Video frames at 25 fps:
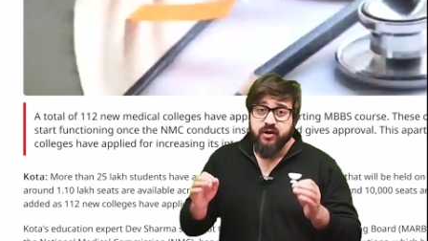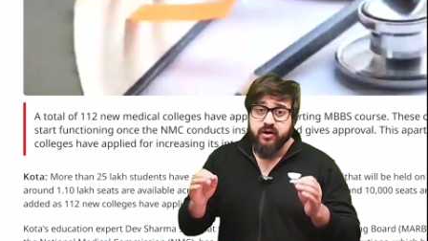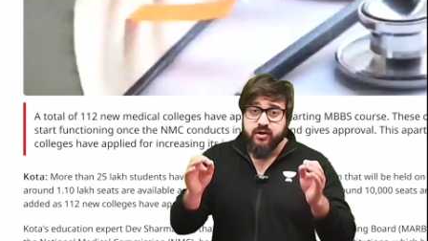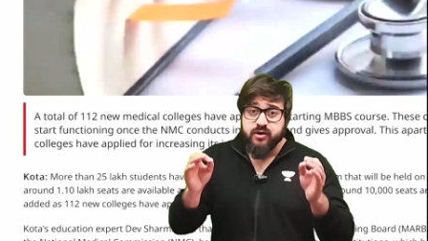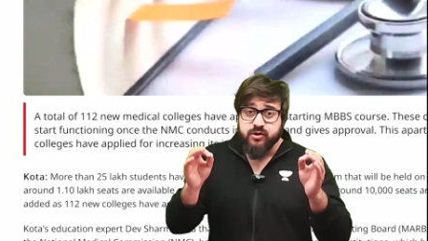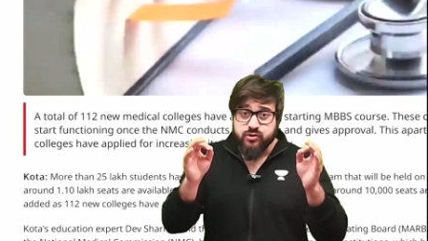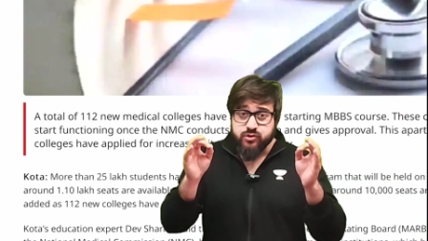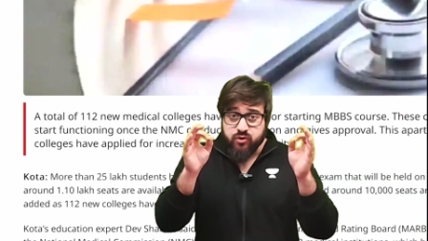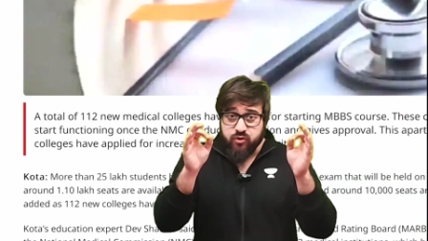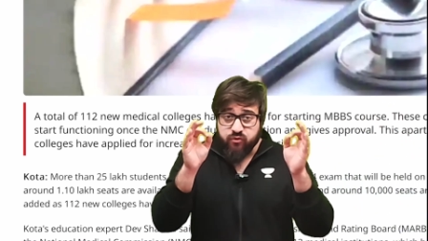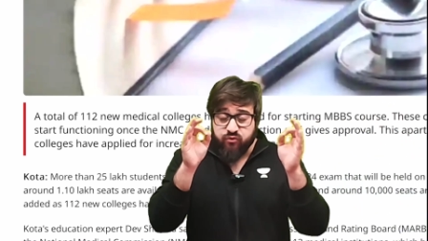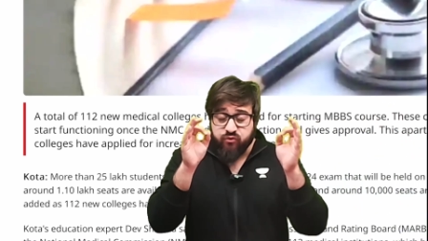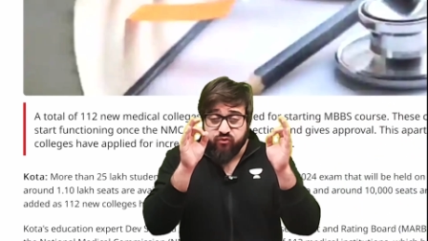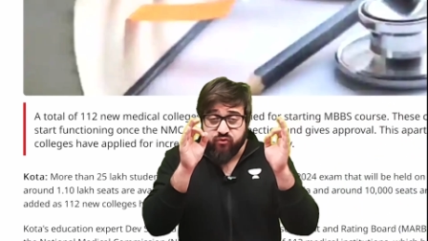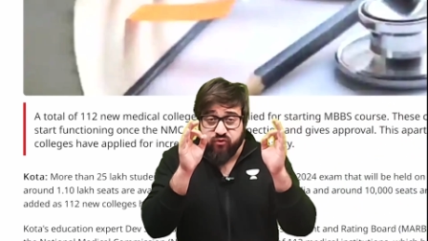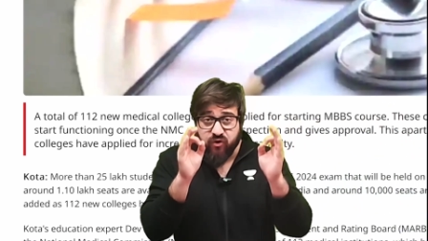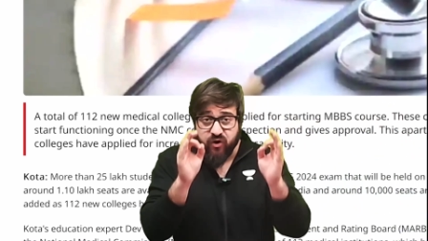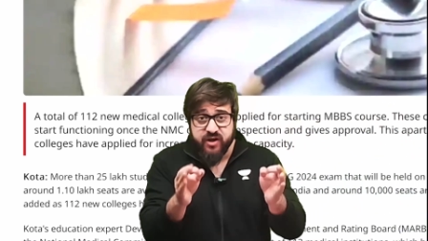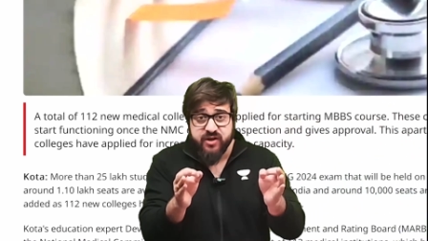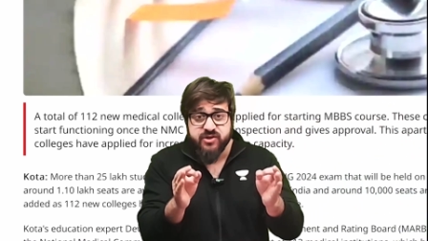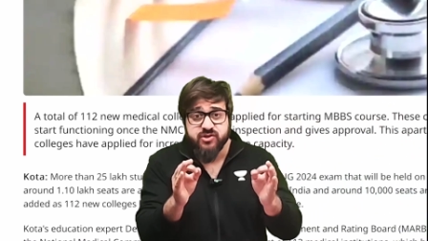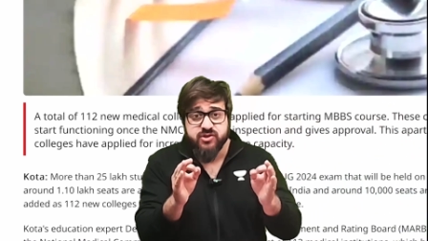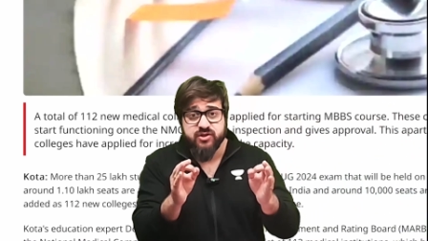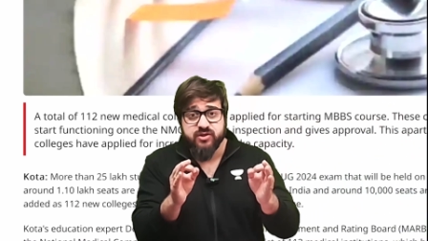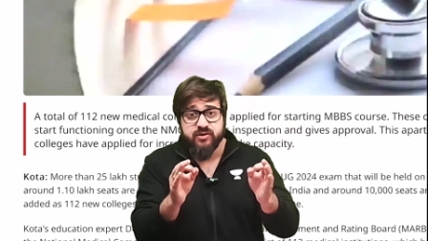So
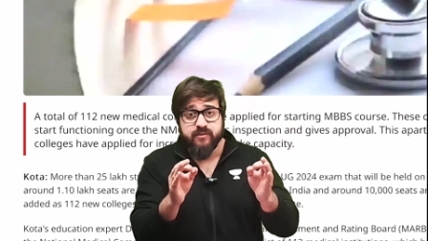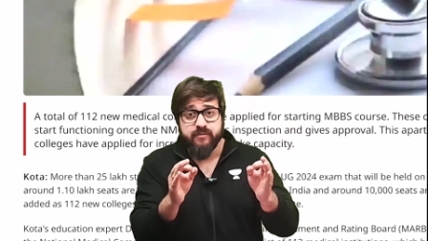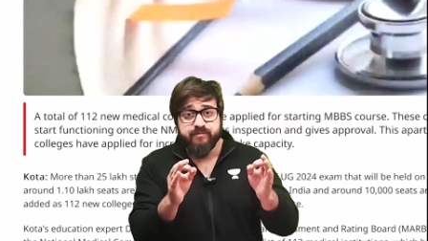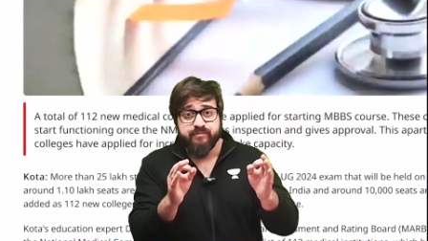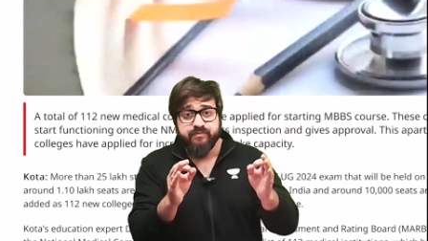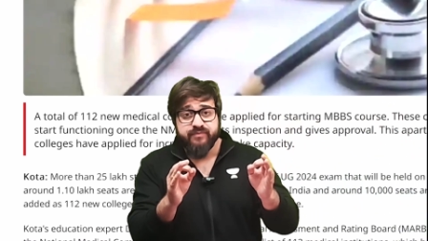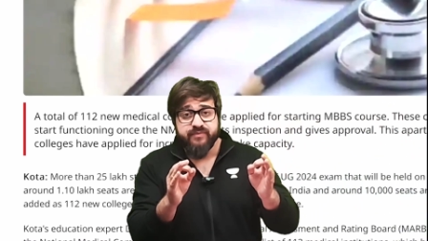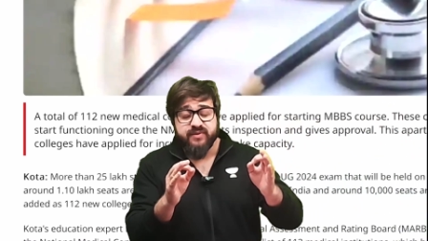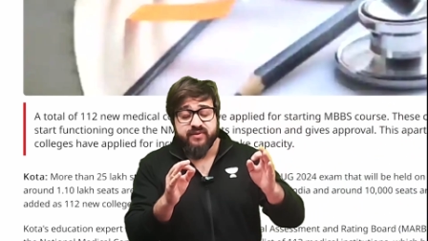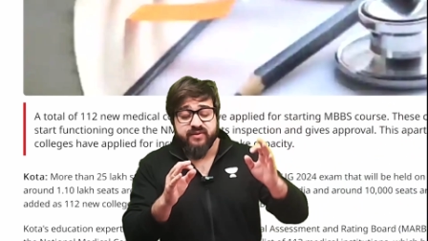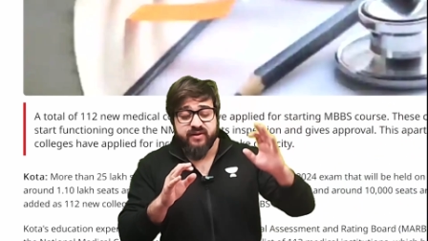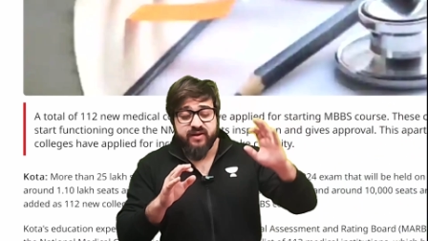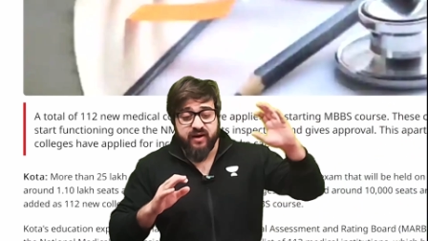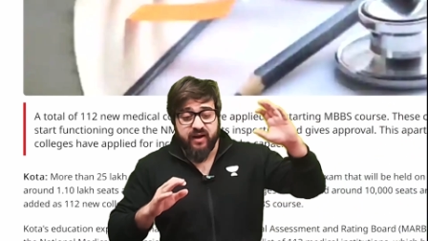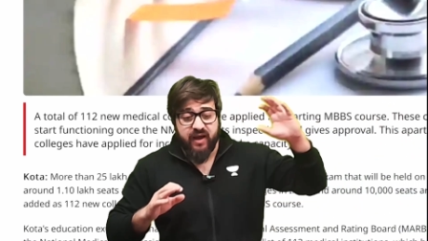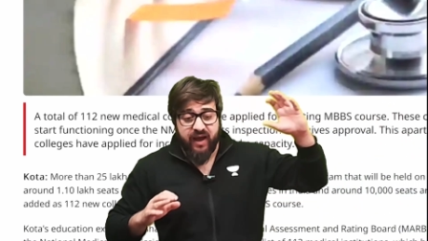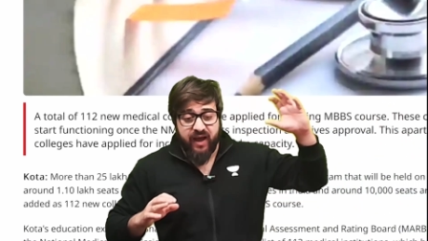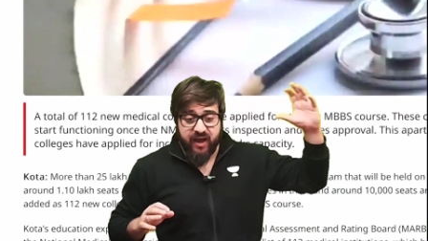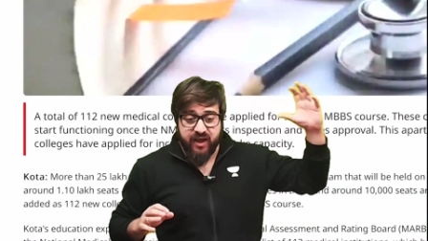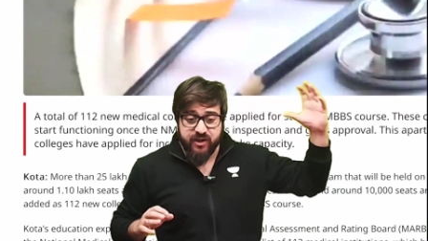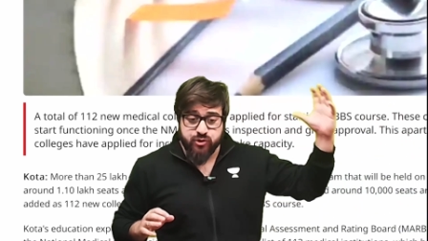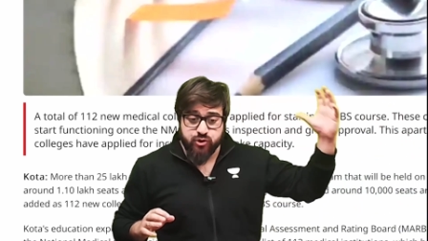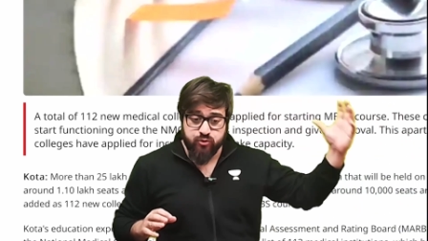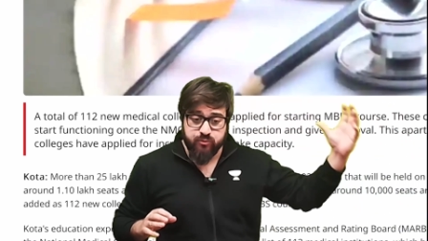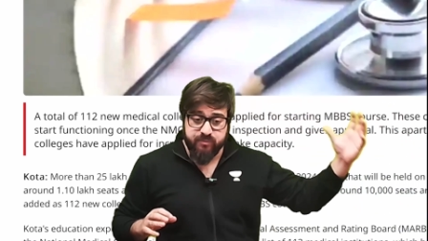first, there
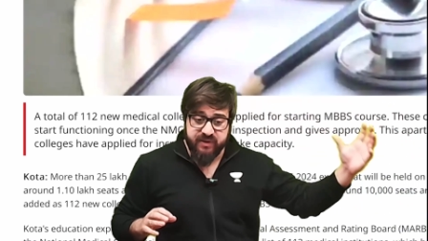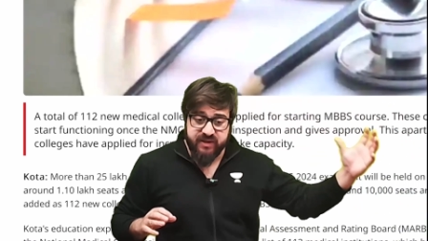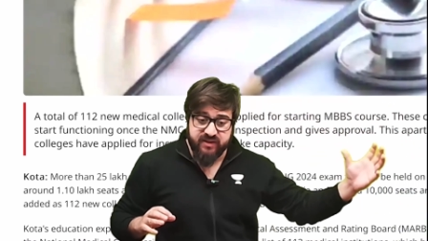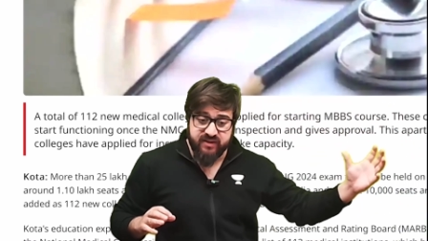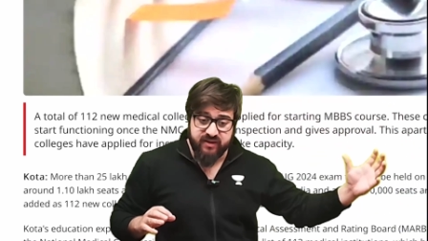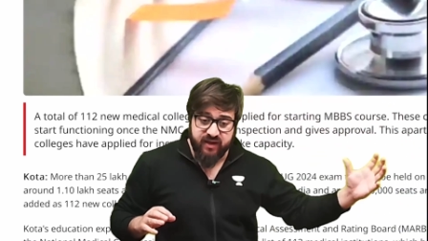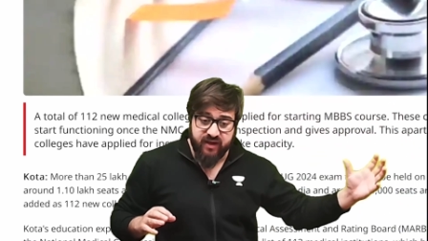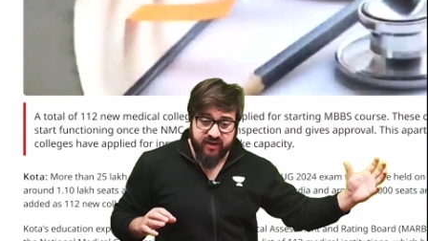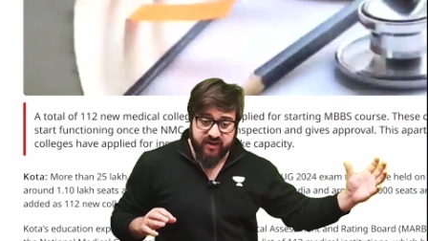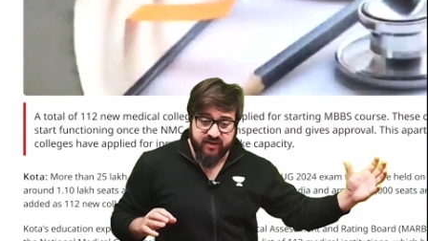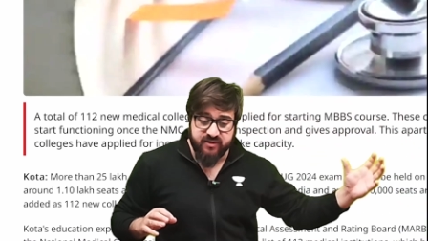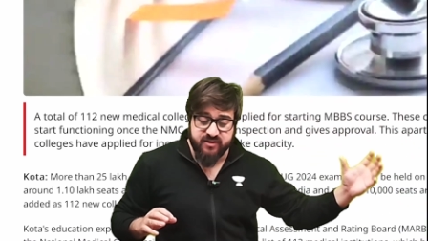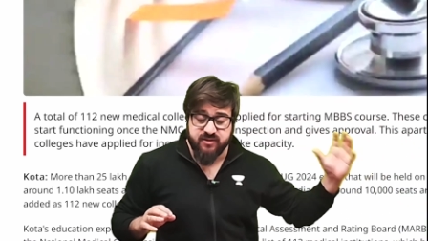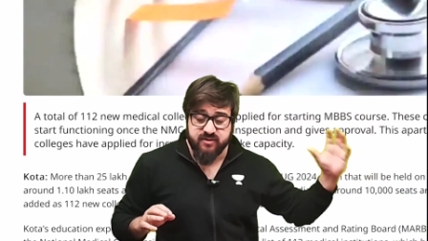has to be the ins